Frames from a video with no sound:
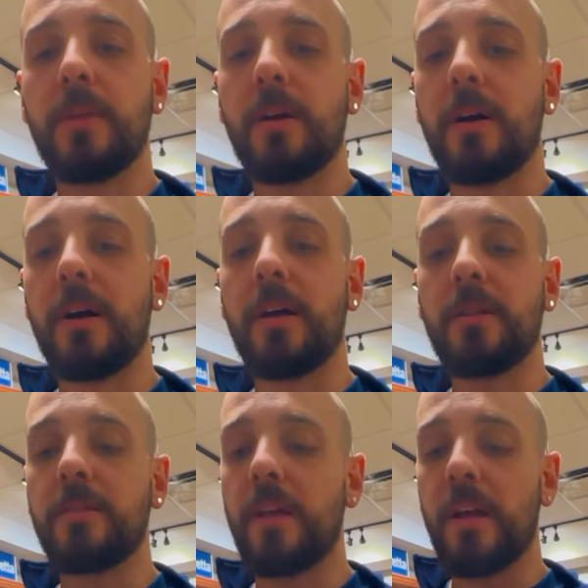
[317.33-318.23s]

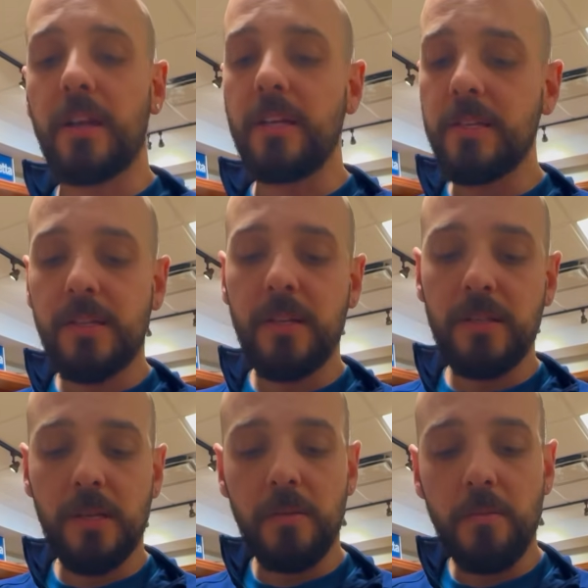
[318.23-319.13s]
There
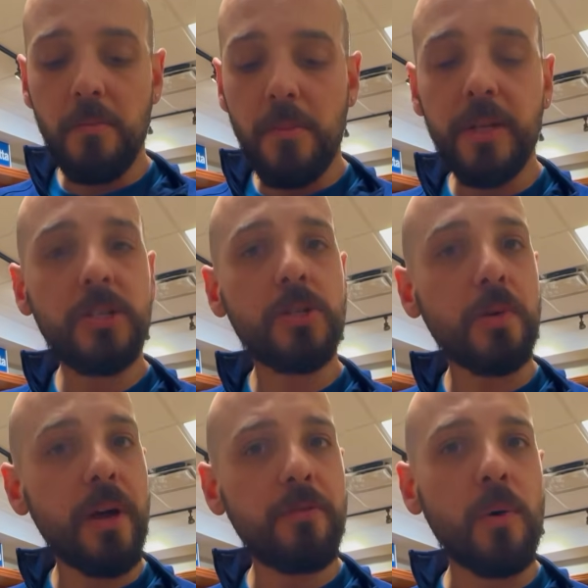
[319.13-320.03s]
isn't much
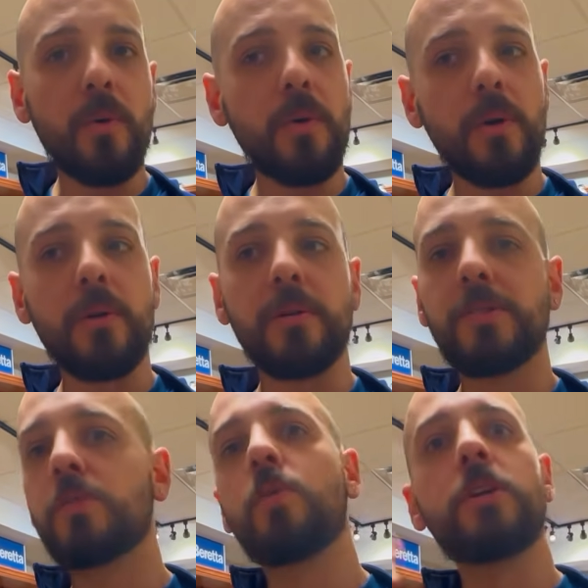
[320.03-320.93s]
travel or
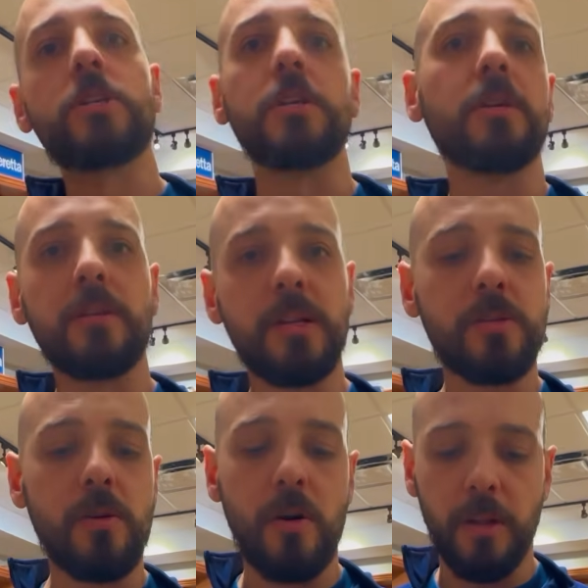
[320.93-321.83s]
squishy, let's
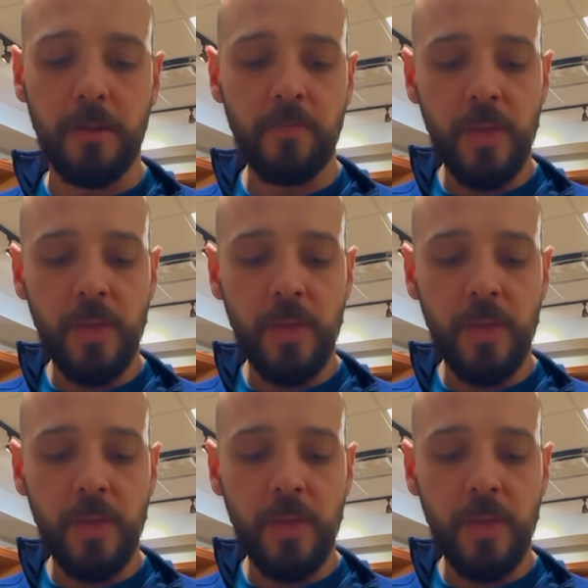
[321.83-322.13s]
call it.